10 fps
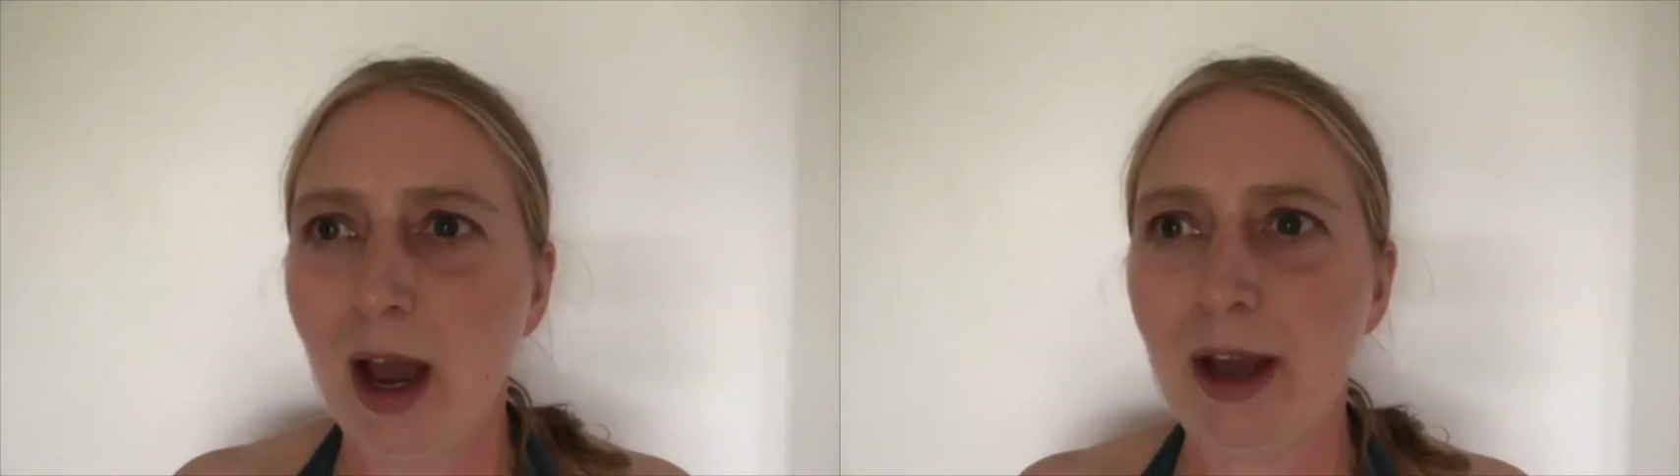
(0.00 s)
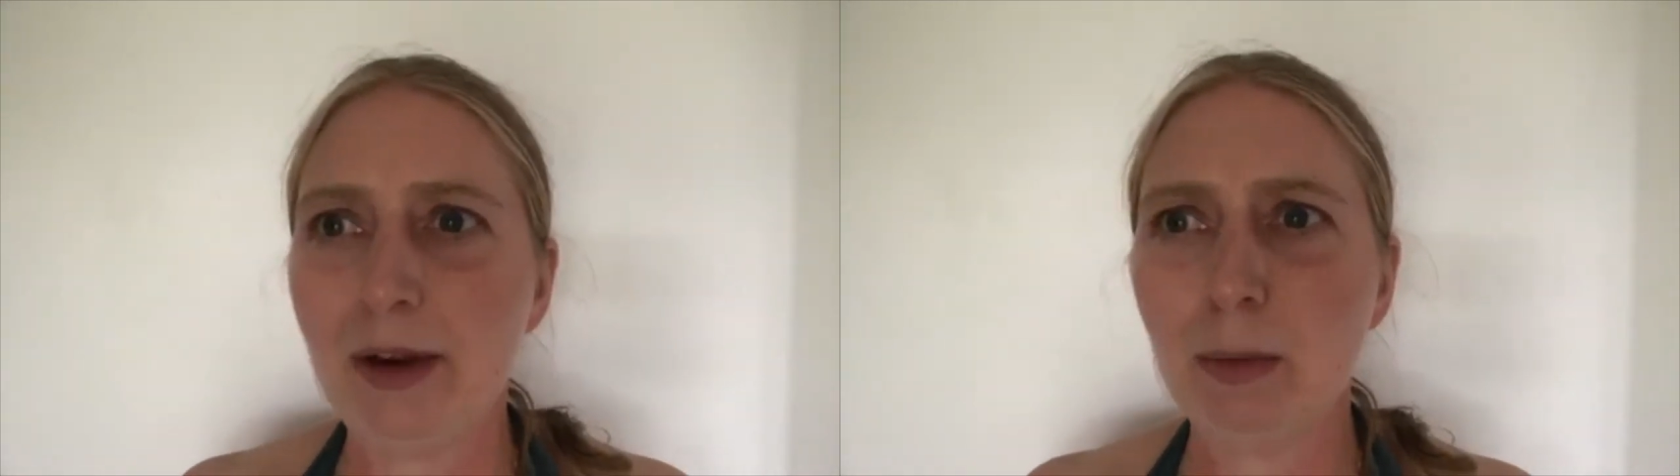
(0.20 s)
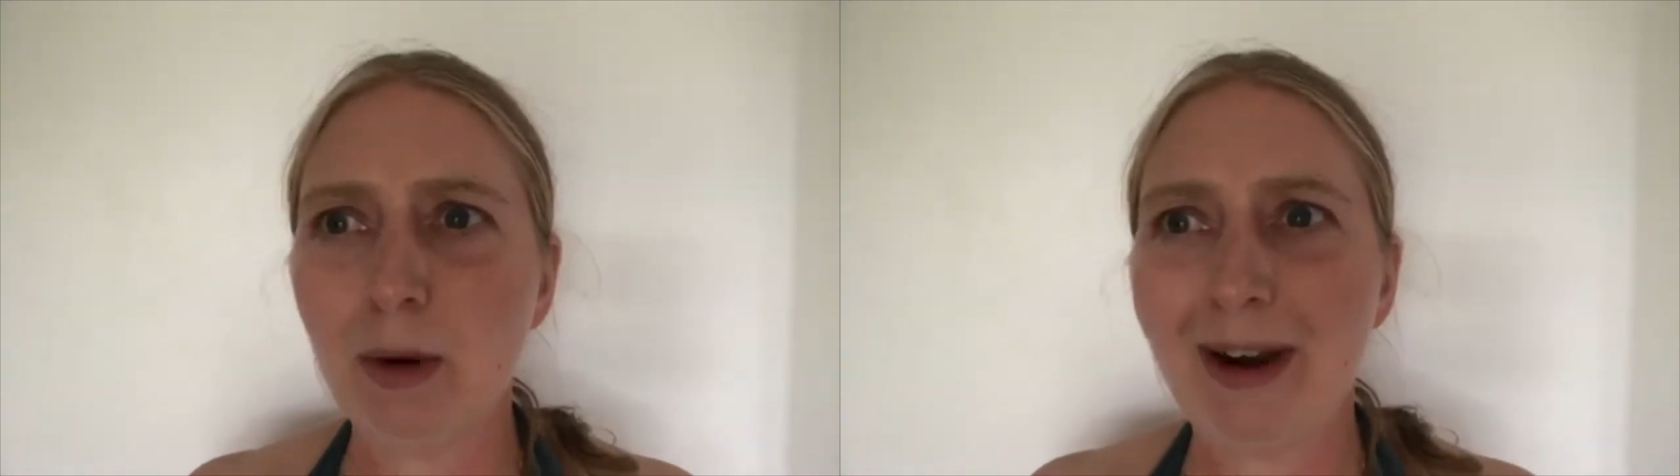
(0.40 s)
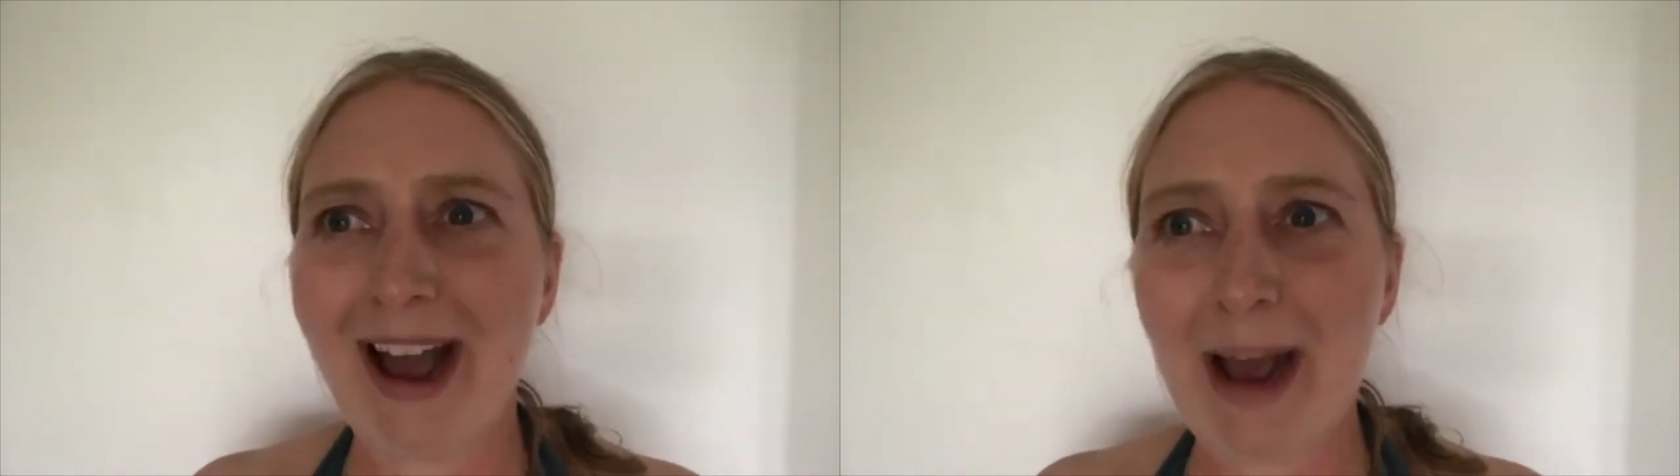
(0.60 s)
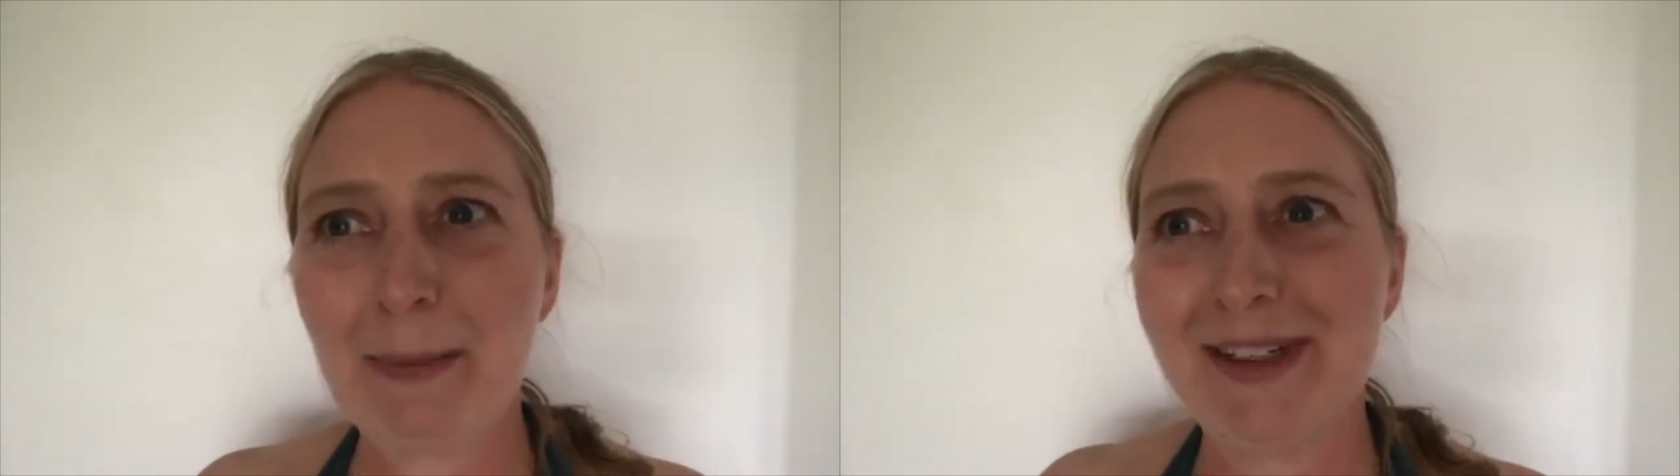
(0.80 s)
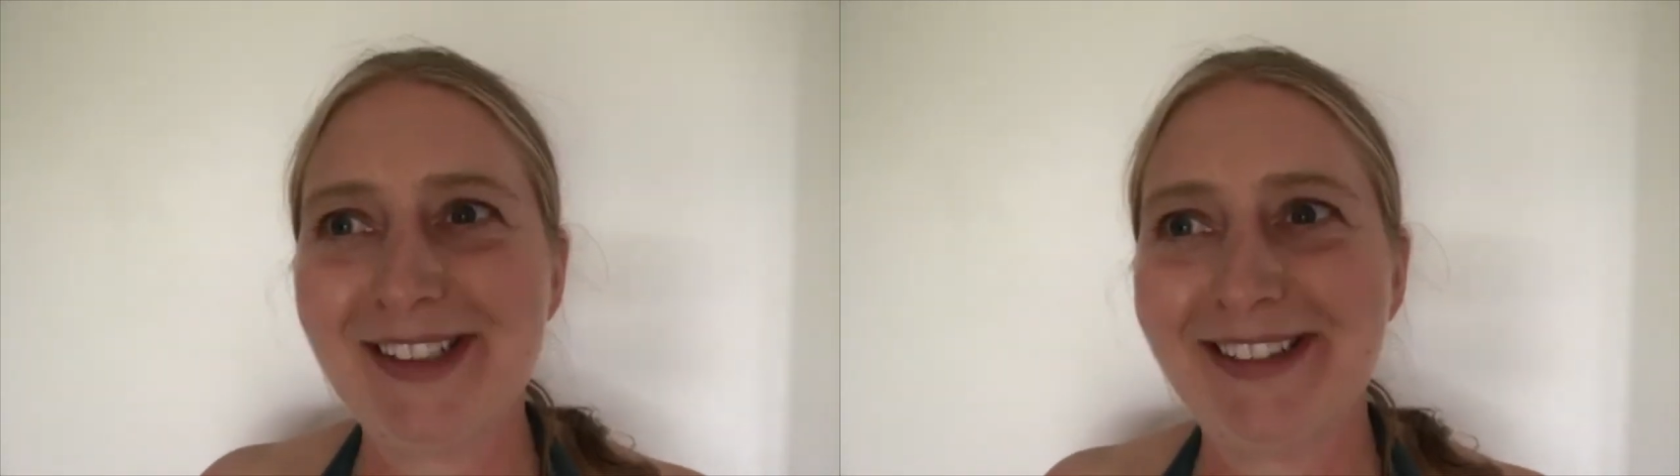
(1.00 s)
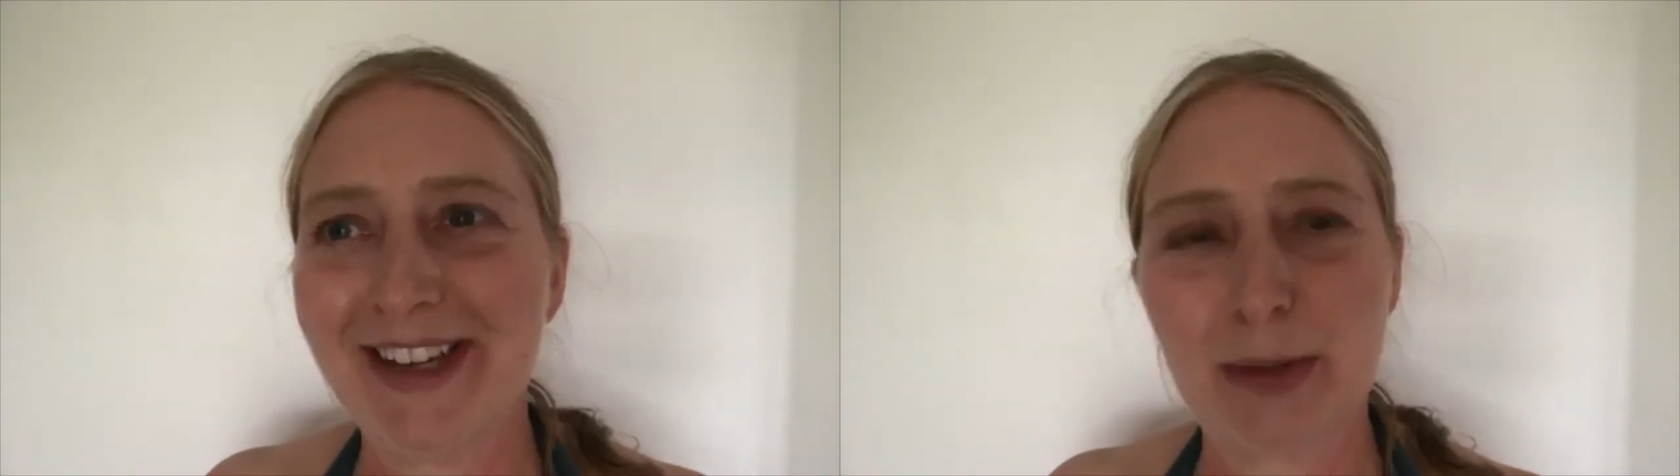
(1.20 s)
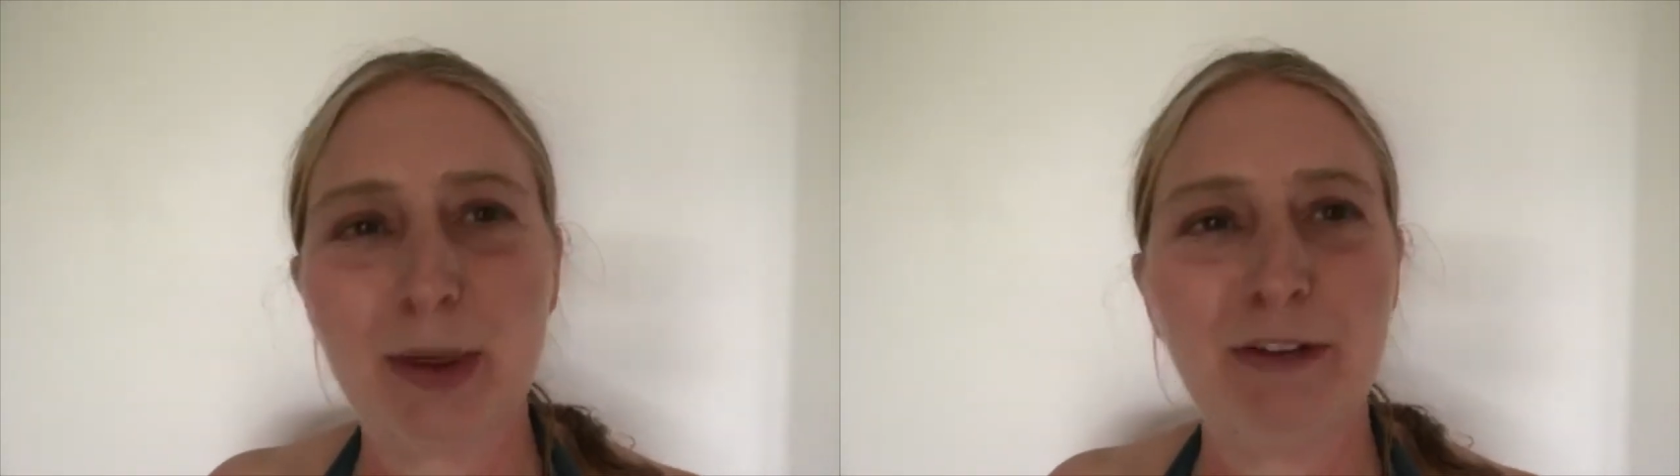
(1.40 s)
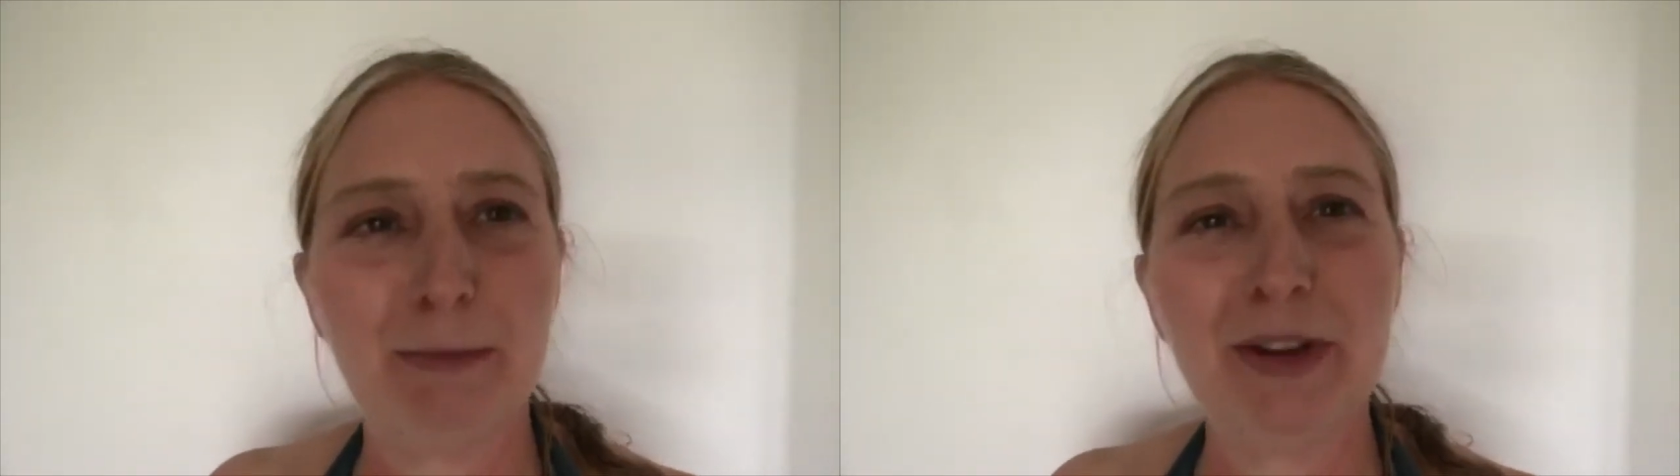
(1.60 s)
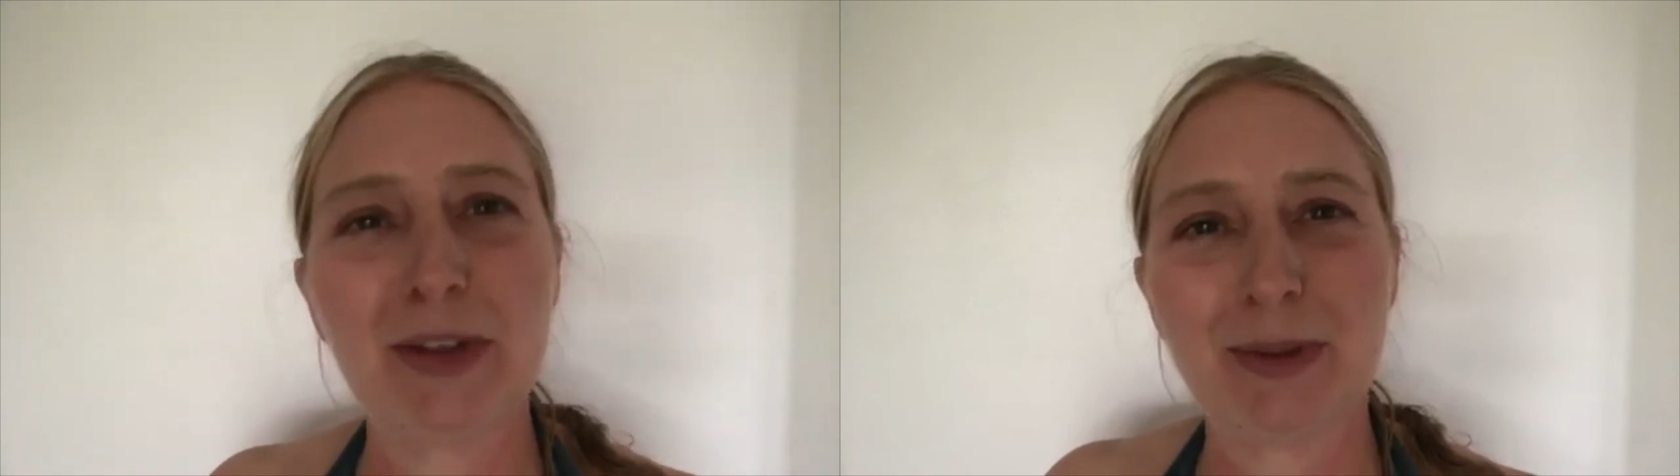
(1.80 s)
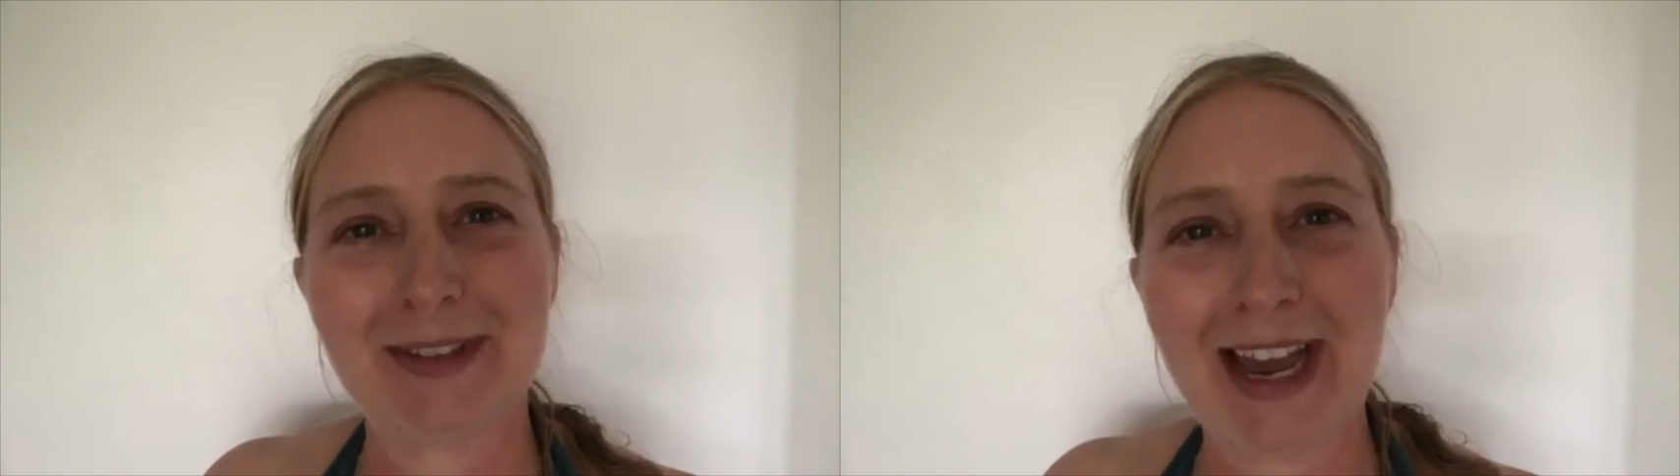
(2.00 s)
And what happened in that 12 months was